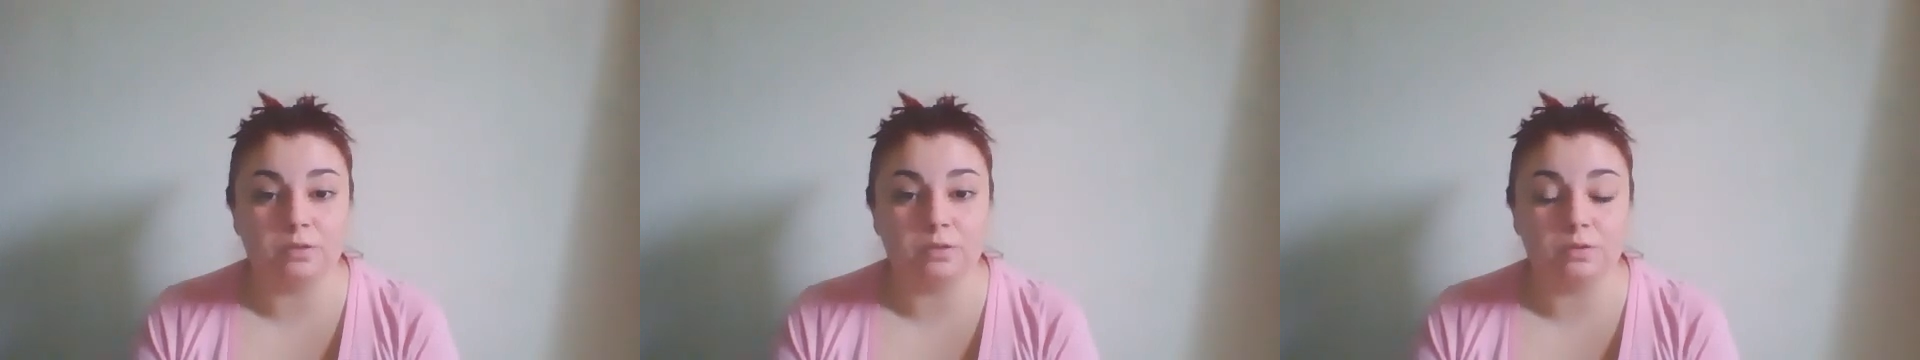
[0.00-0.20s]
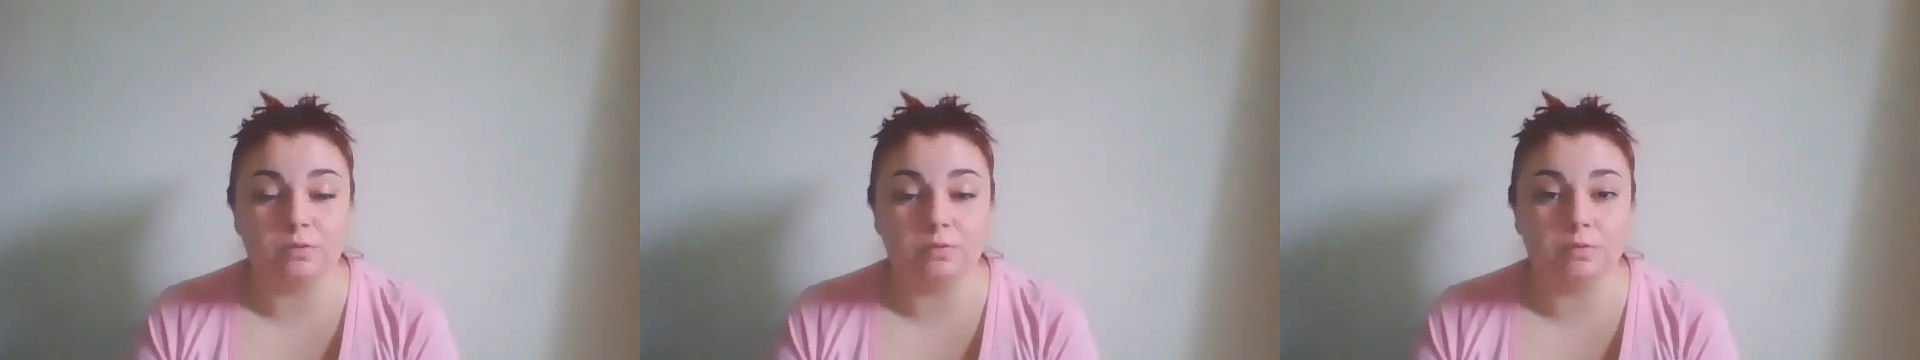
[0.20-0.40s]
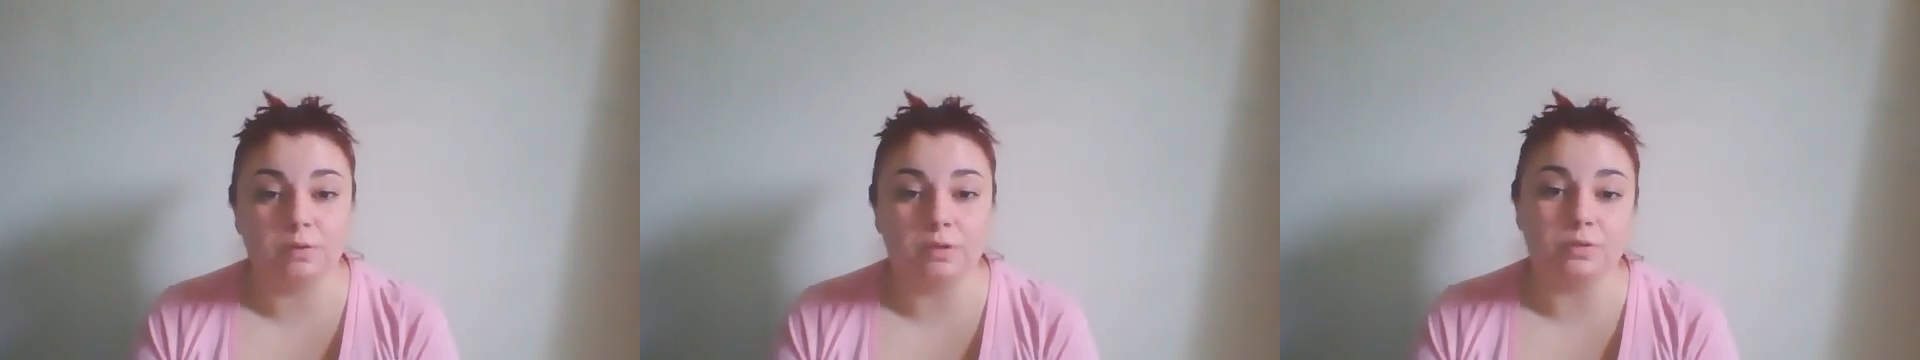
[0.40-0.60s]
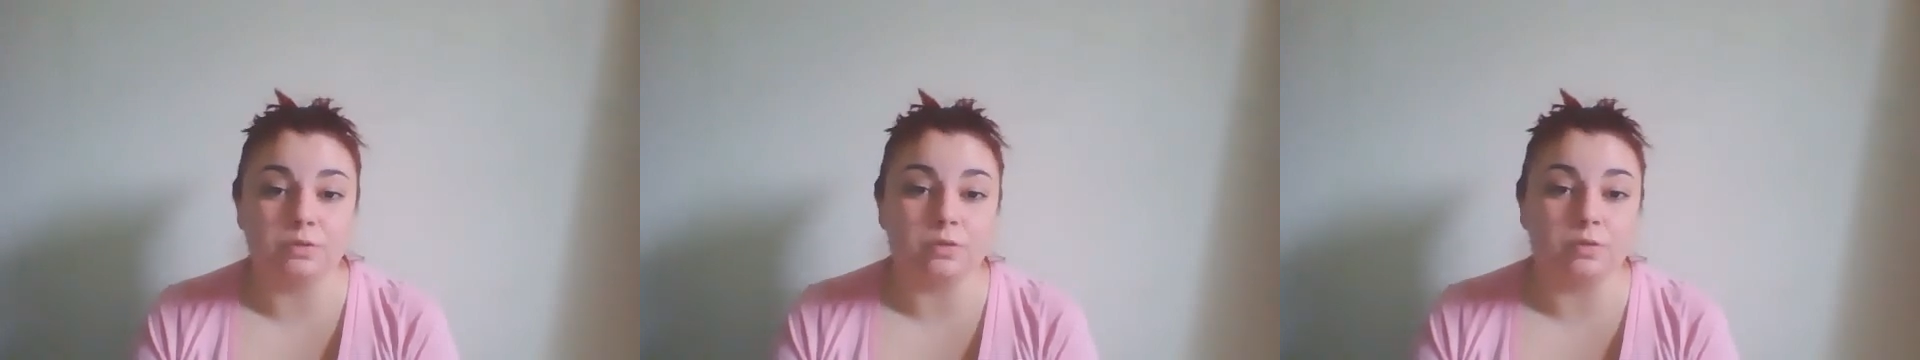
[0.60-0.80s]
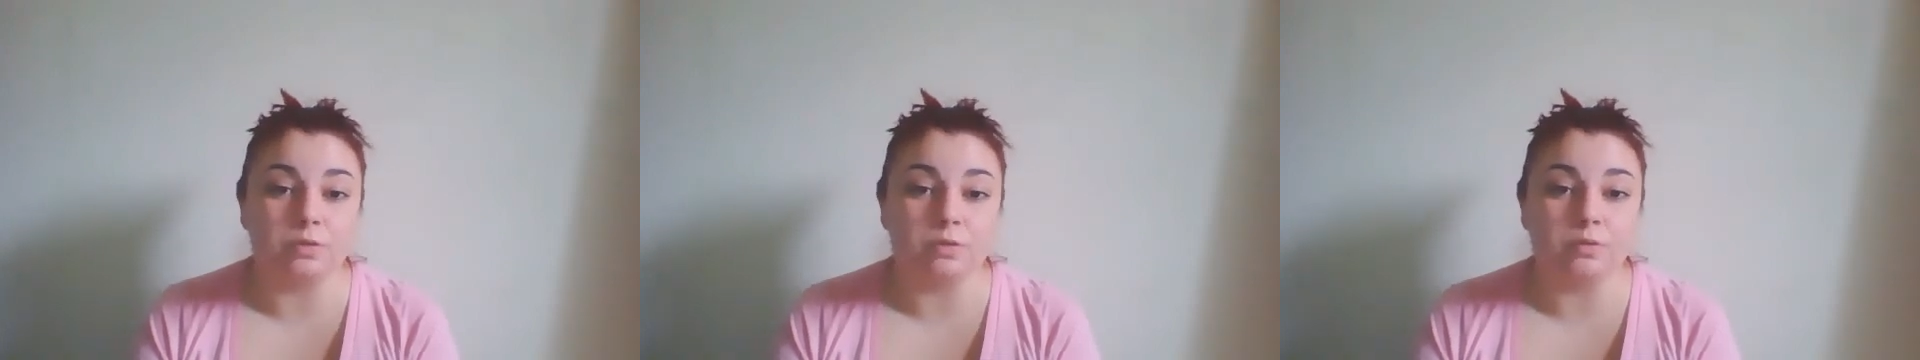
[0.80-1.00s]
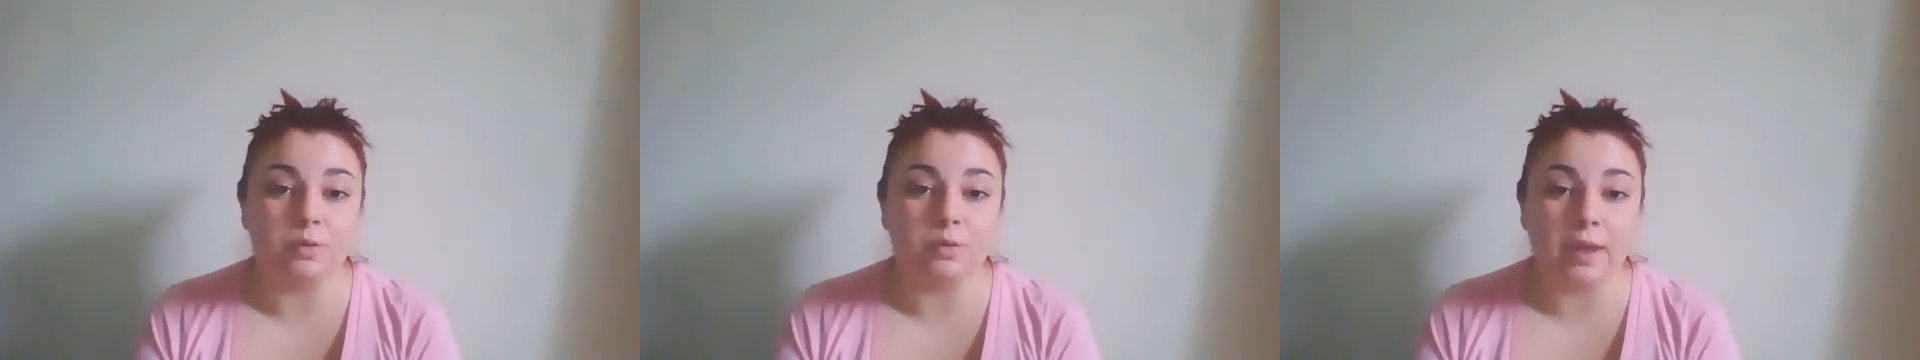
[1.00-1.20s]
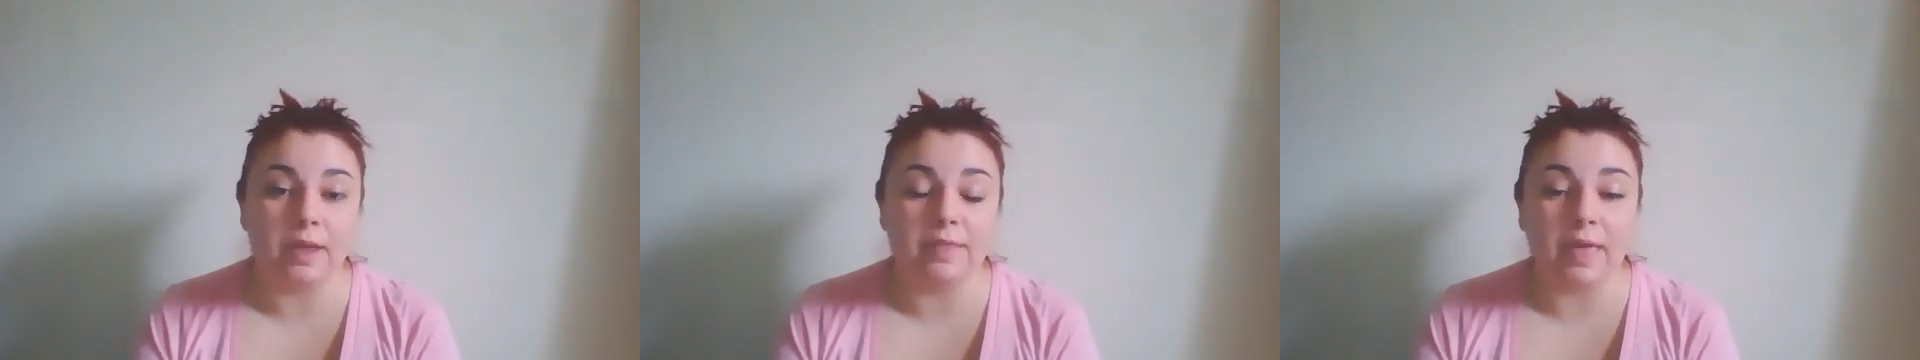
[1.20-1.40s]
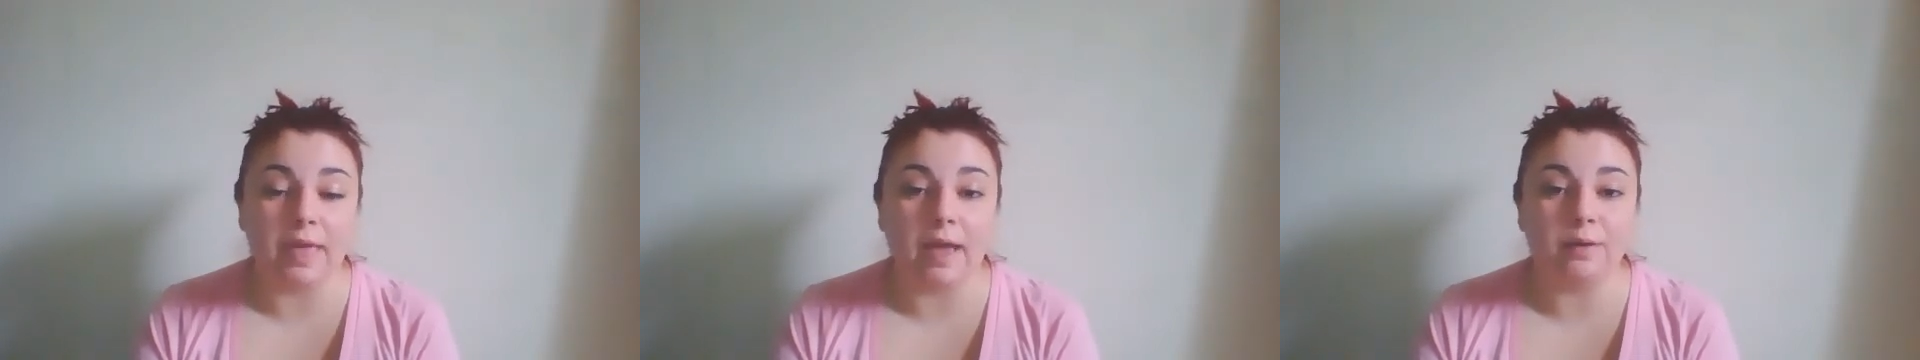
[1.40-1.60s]
to control the way
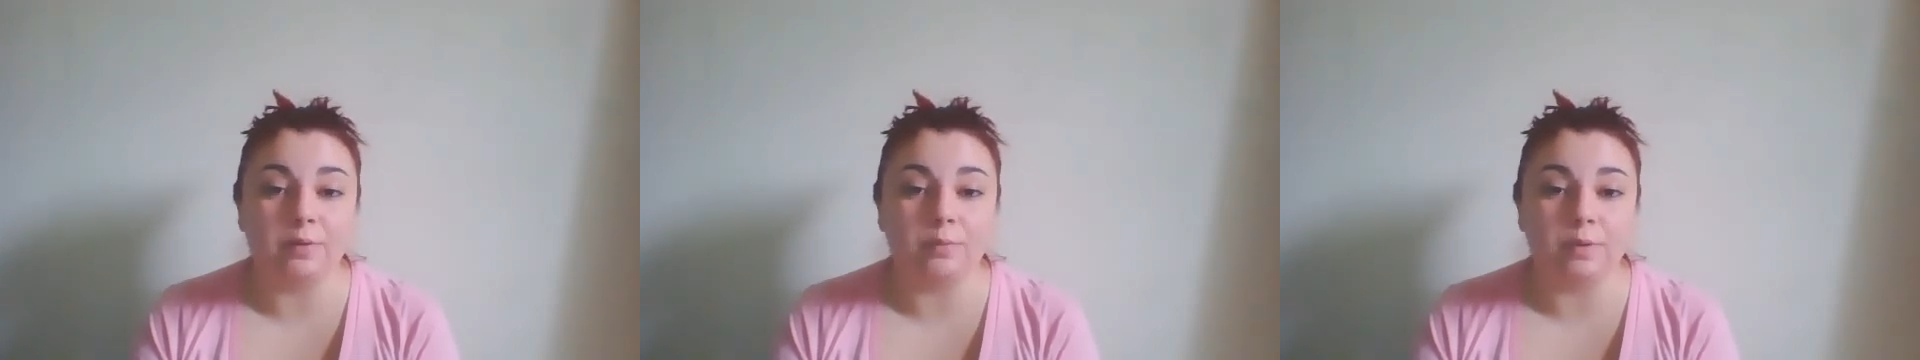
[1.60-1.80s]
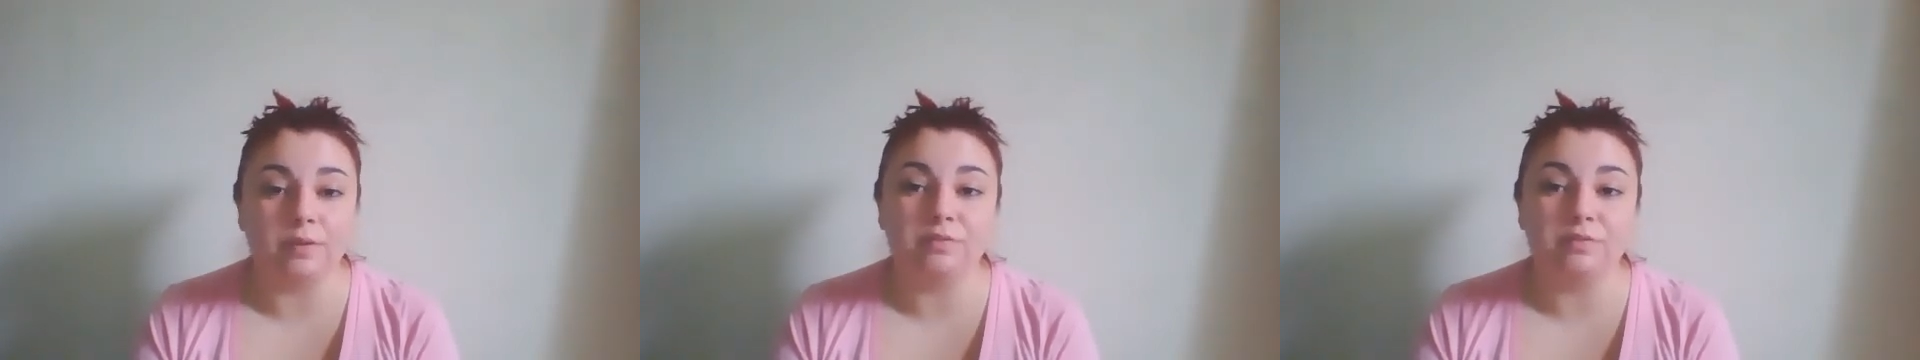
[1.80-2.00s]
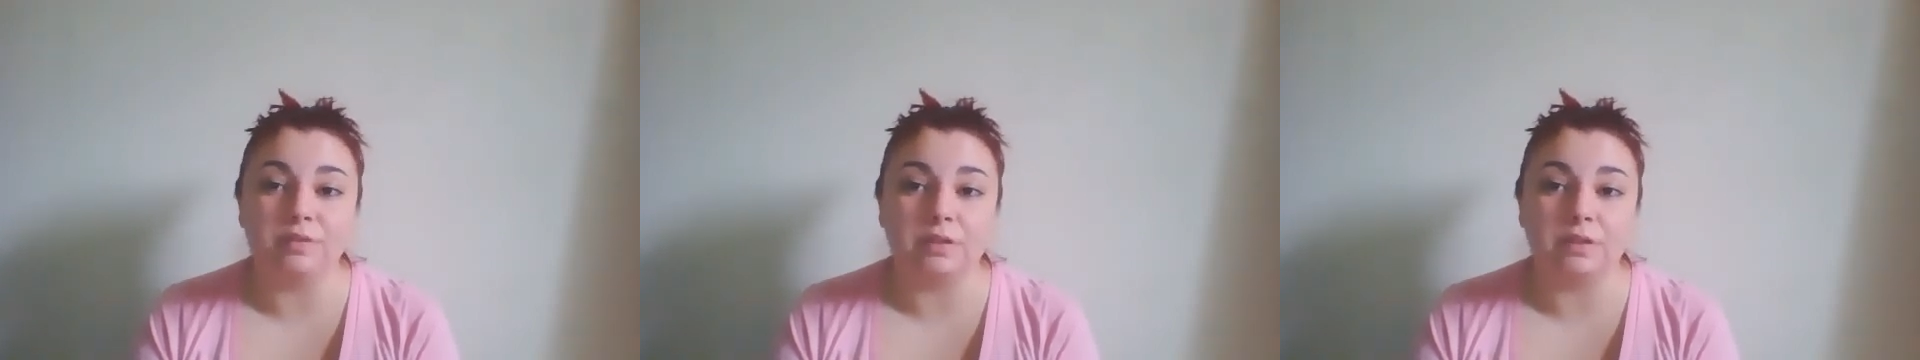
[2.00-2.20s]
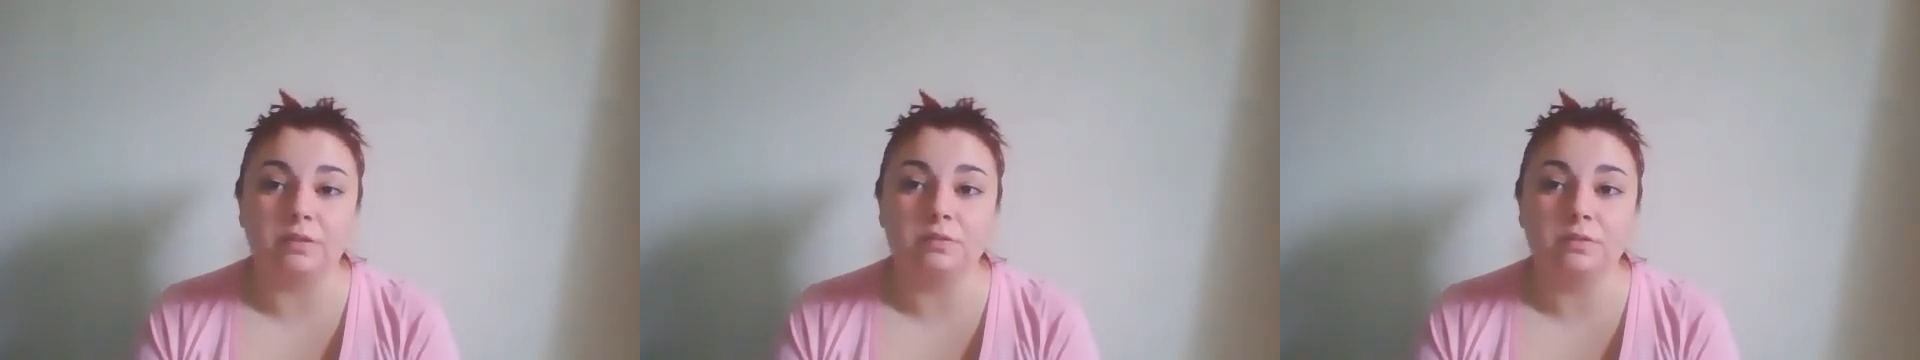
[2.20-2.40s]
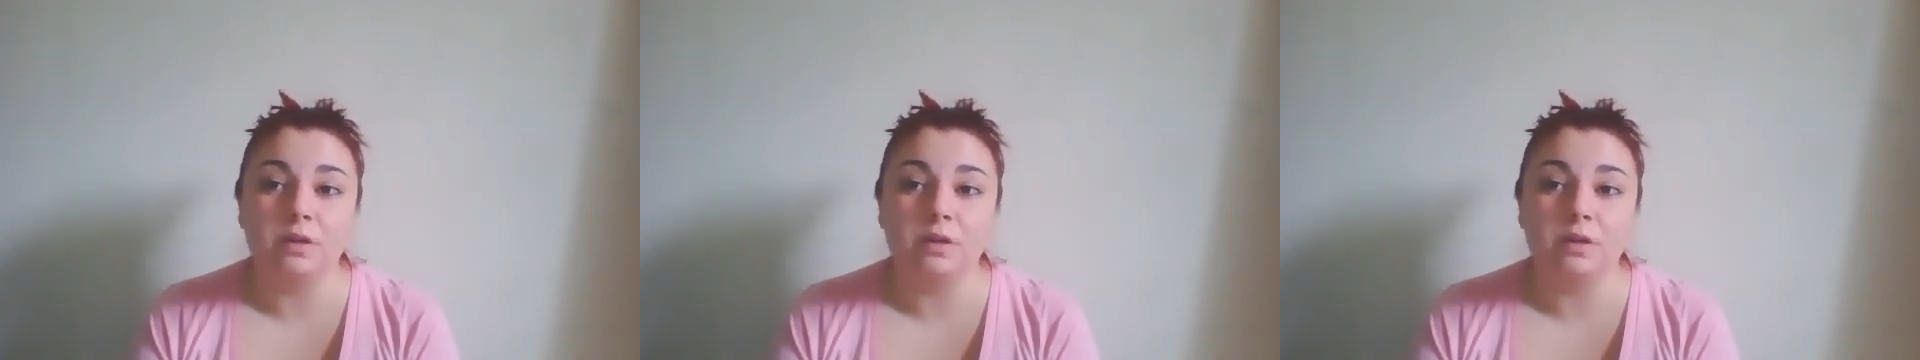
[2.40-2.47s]
that we feel.